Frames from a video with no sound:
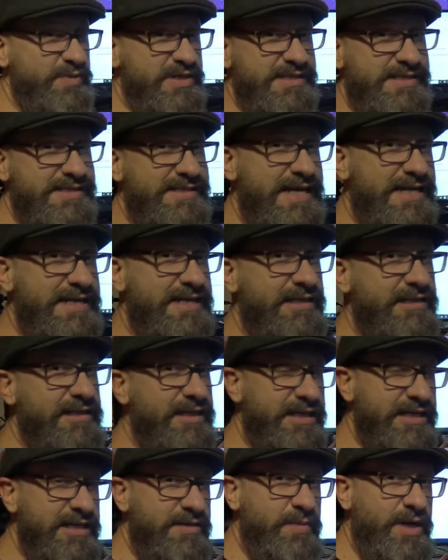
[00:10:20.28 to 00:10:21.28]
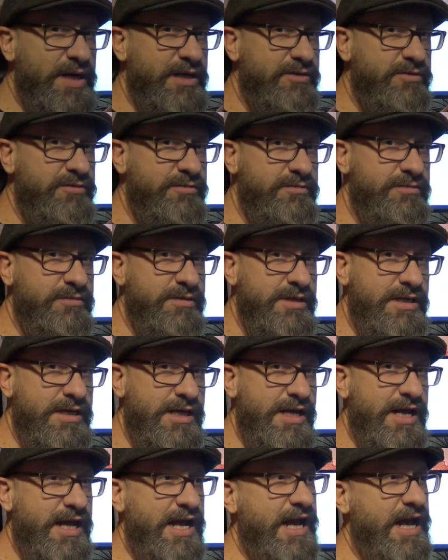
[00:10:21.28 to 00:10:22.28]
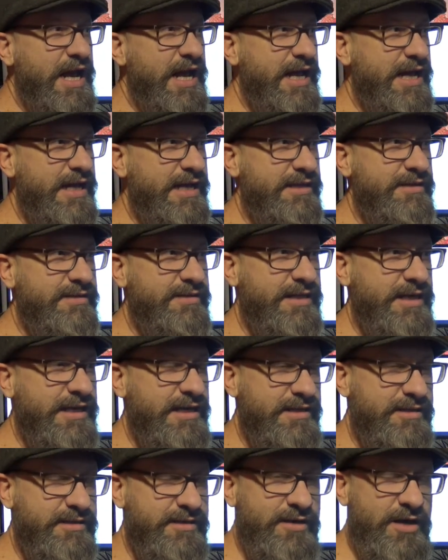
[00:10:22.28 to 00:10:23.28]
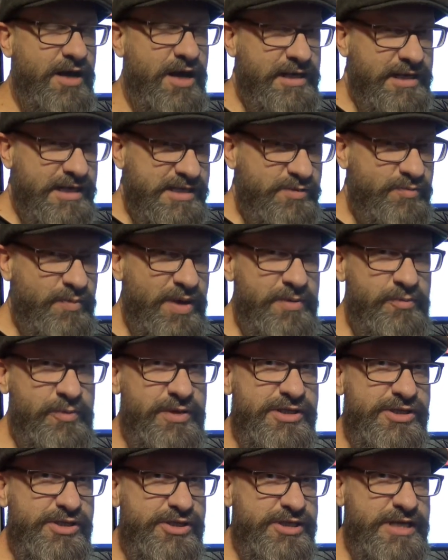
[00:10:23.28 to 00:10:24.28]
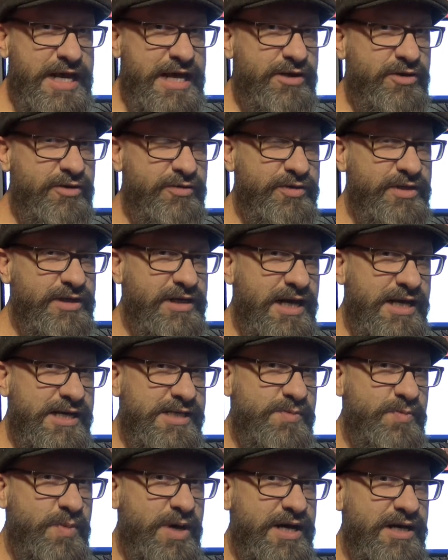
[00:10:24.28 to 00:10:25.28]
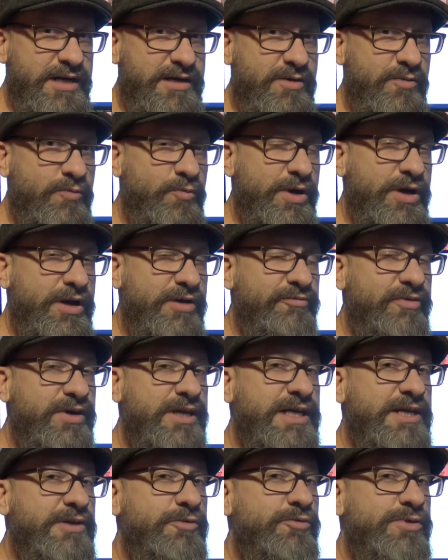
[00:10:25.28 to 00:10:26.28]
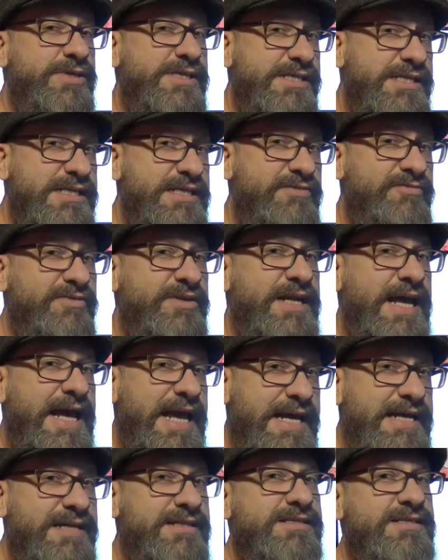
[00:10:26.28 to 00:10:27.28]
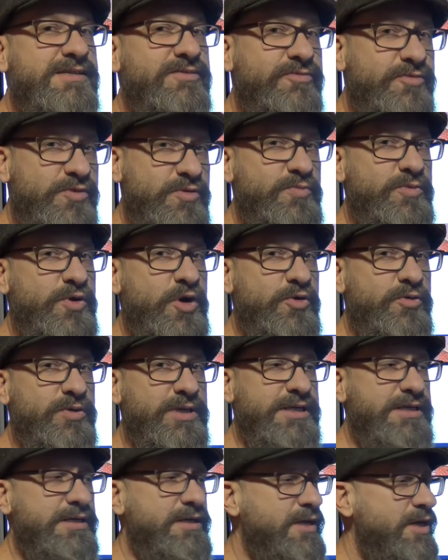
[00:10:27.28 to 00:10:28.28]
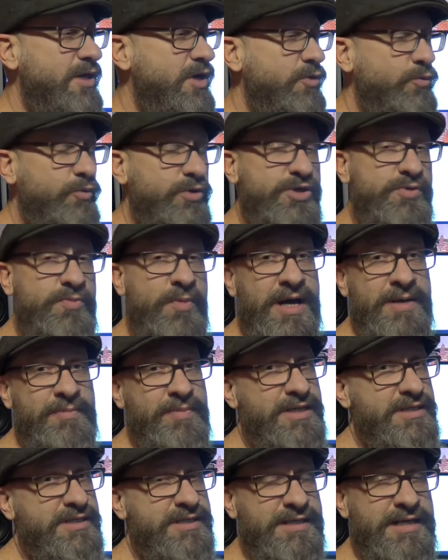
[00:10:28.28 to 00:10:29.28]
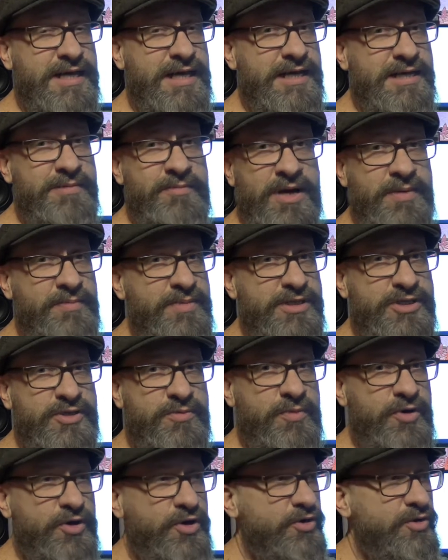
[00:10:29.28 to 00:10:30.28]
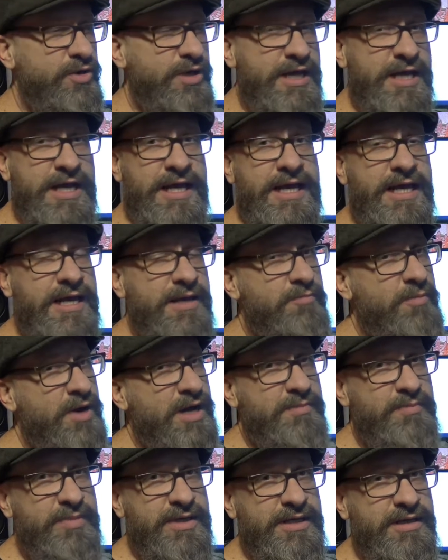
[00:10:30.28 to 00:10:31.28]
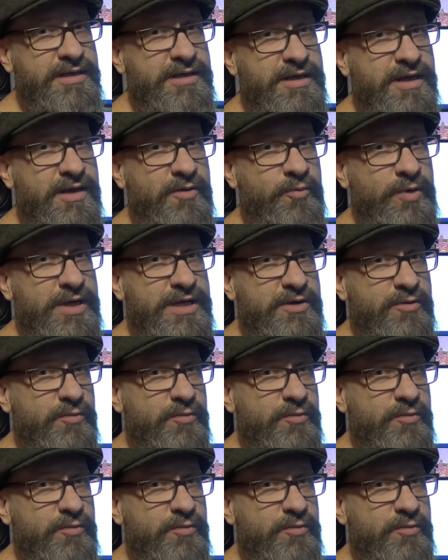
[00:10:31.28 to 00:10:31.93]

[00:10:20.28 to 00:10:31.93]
me sending the email, and then I guess maybe we just tack on the last part when I finally receive an answer from Roli, which might be today, might be tomorrow, it might be a week